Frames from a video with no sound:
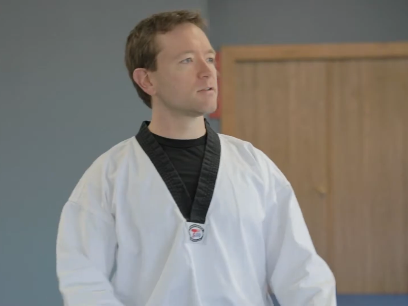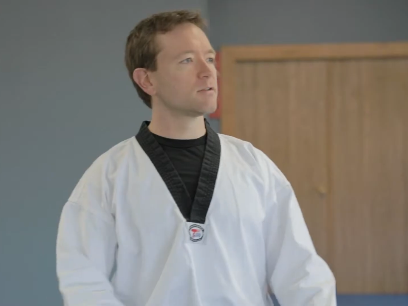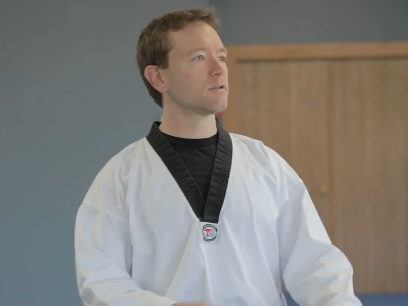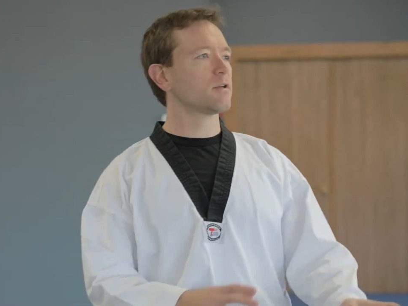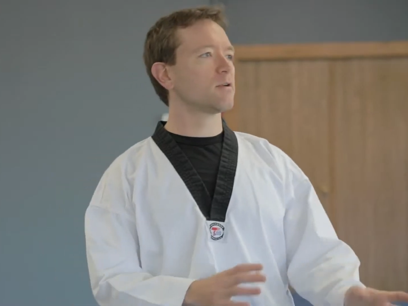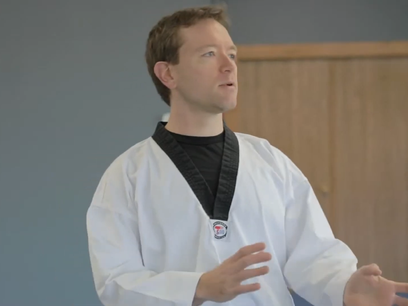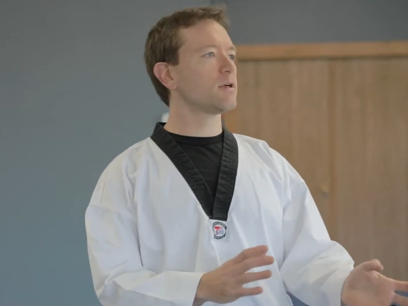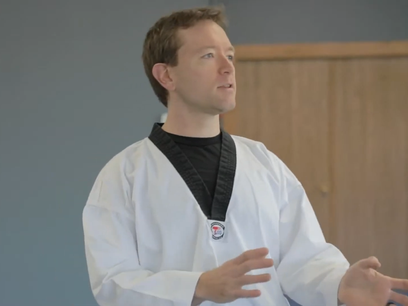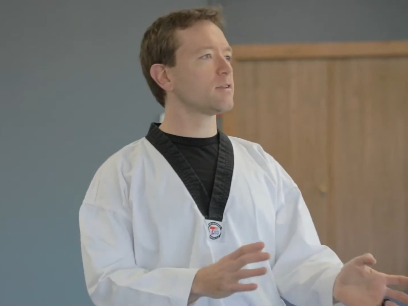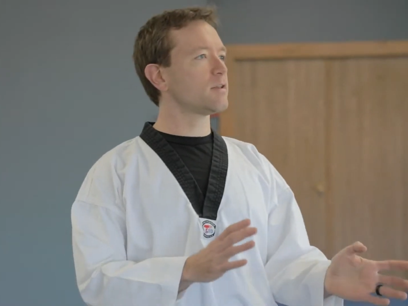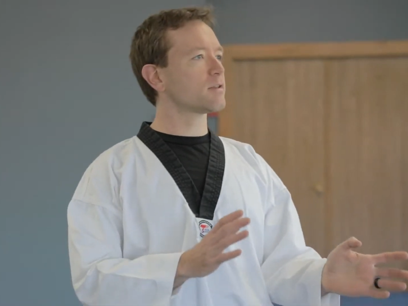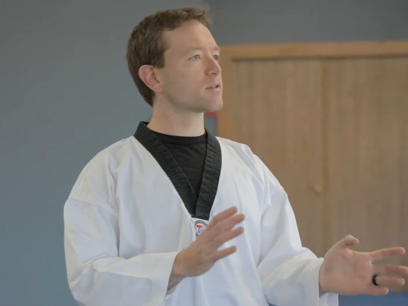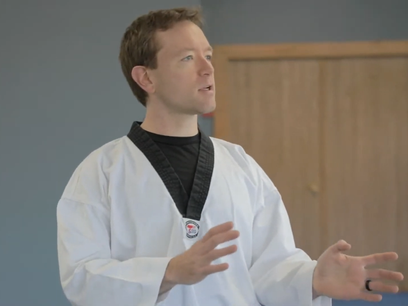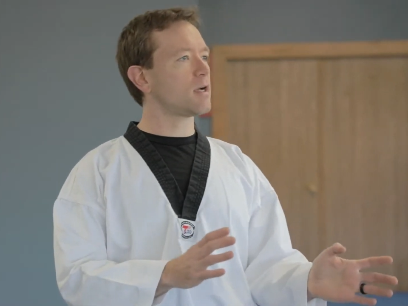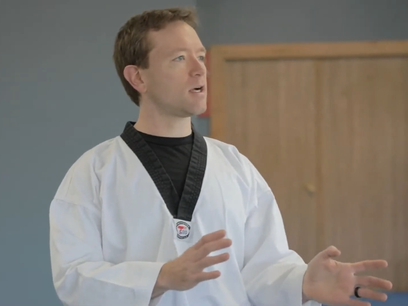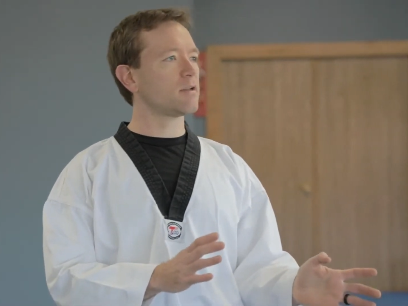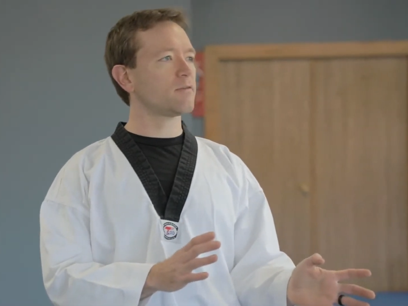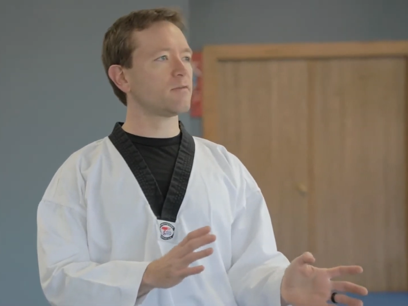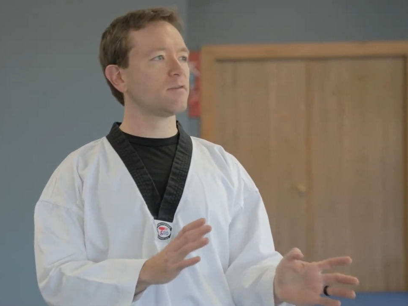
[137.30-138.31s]
So I want this
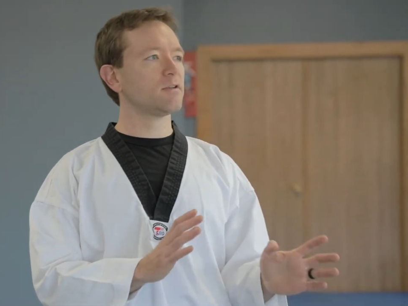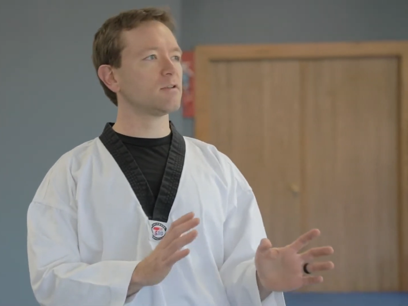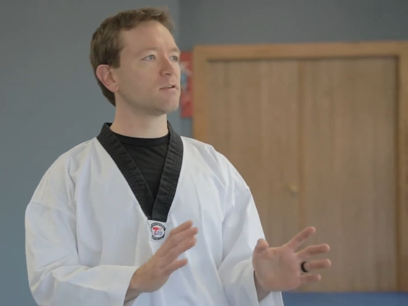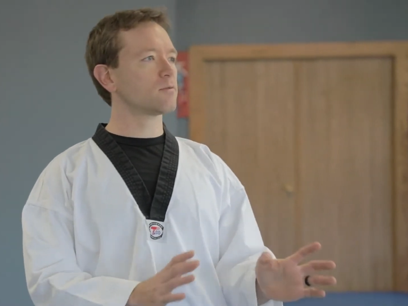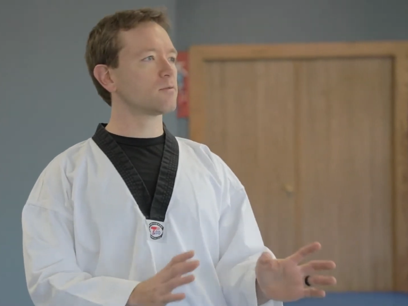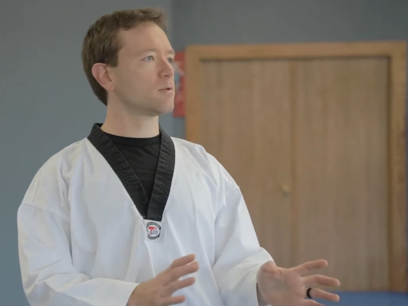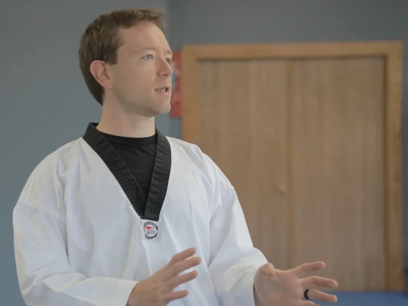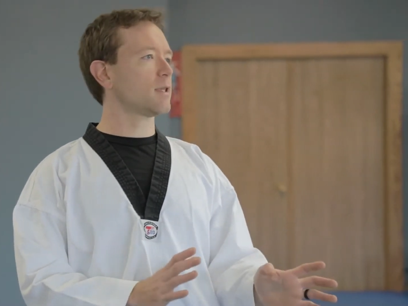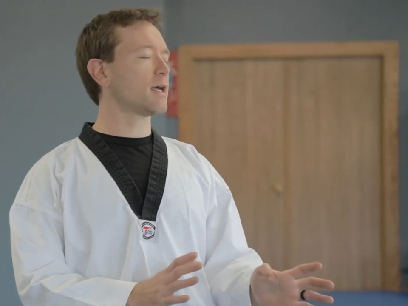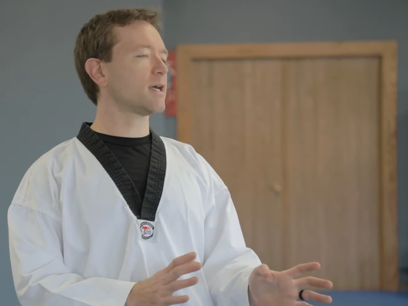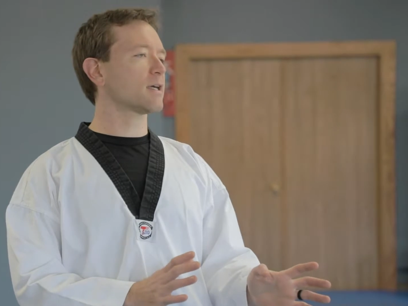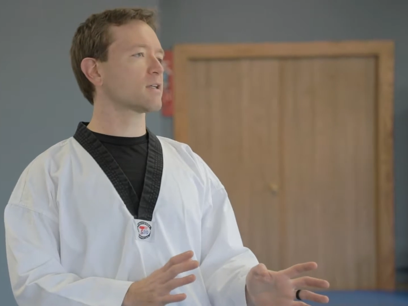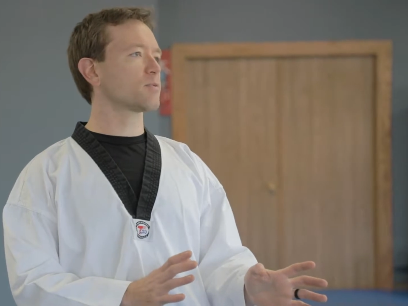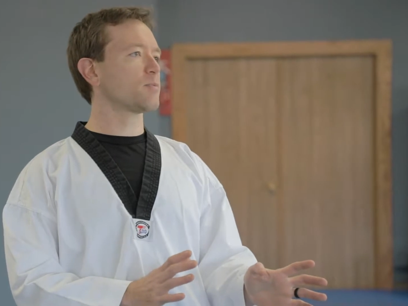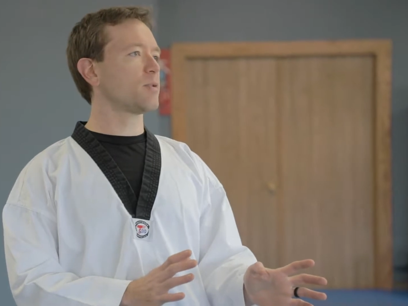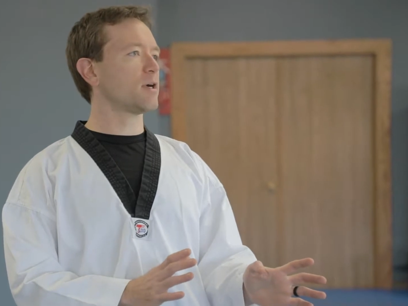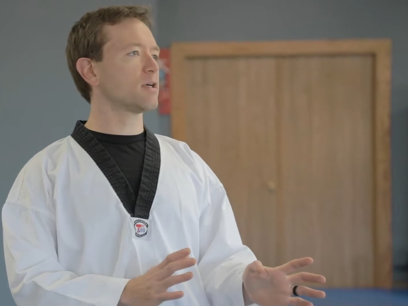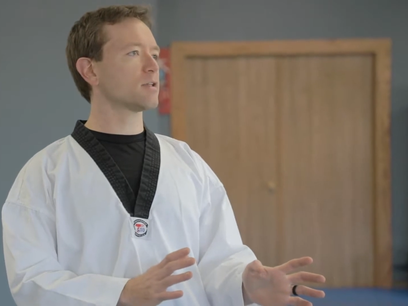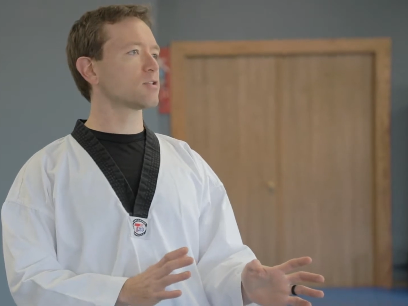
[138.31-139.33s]
confident,
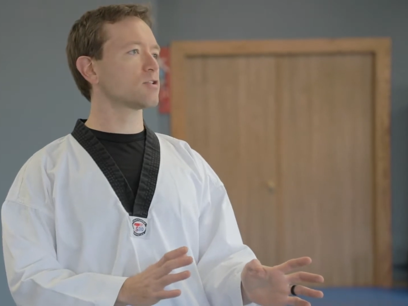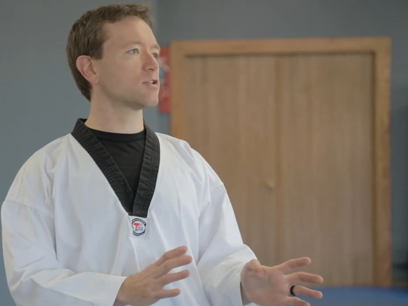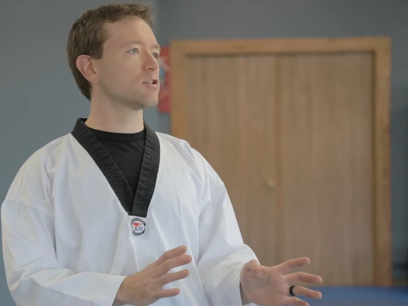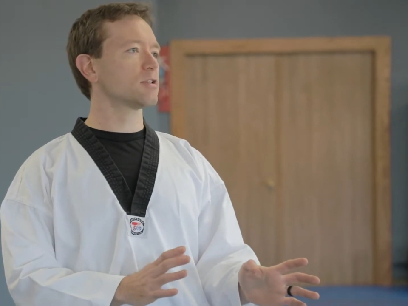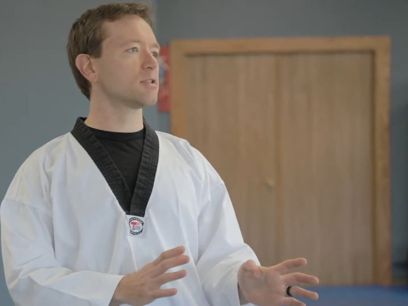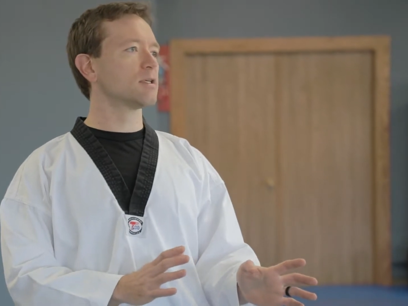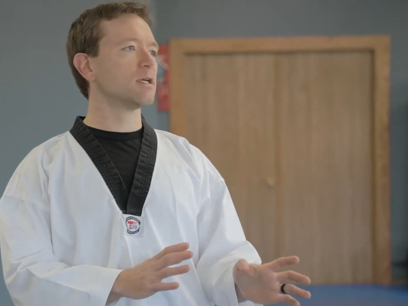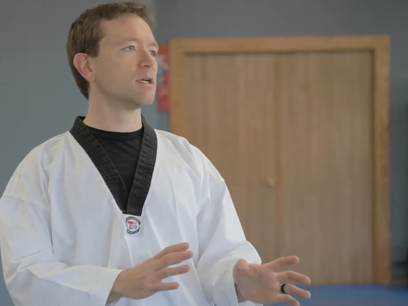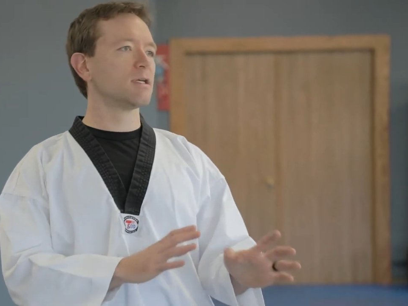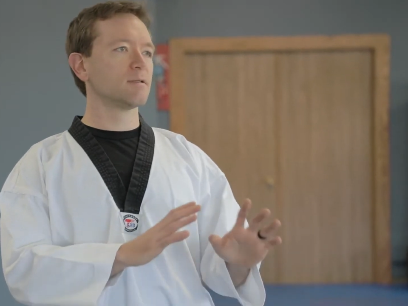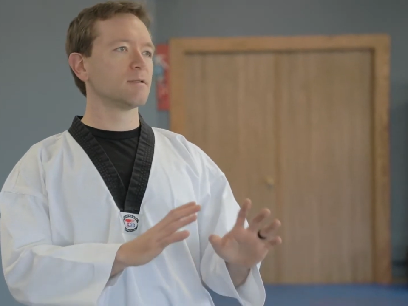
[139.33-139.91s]
relaxed posture,